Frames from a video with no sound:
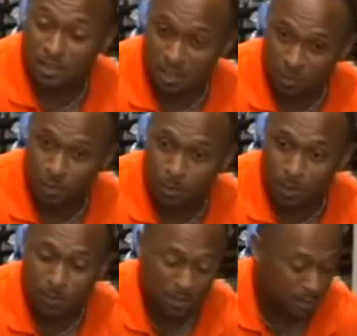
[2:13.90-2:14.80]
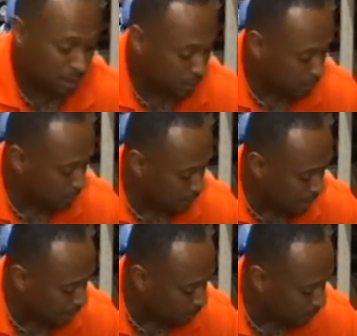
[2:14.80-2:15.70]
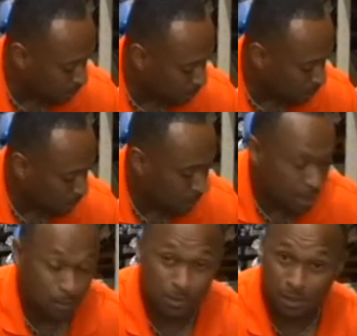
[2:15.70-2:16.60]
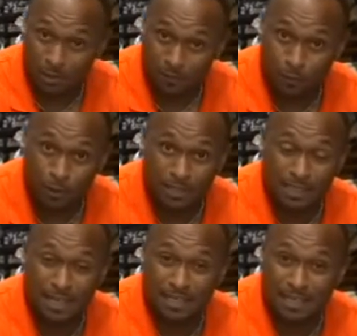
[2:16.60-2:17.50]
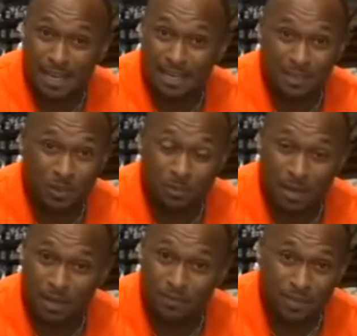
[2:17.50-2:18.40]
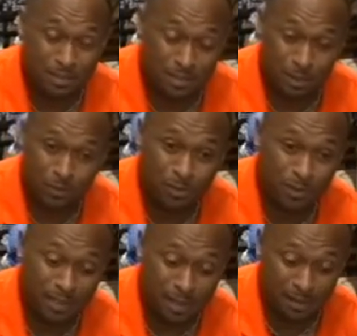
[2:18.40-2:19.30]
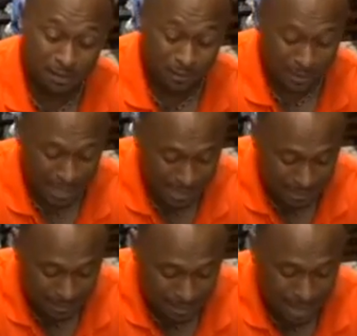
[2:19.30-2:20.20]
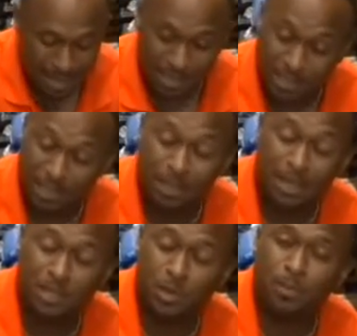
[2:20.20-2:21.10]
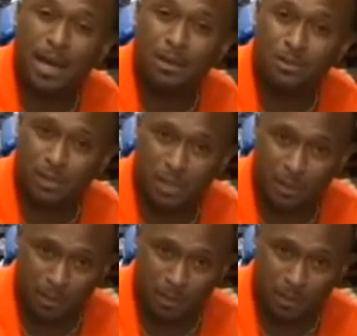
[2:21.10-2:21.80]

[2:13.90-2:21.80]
general purpose mineral, the cattle mineral, is only $14.99. Do the math, that's just over $20 with taxes. You get 100 pounds of deer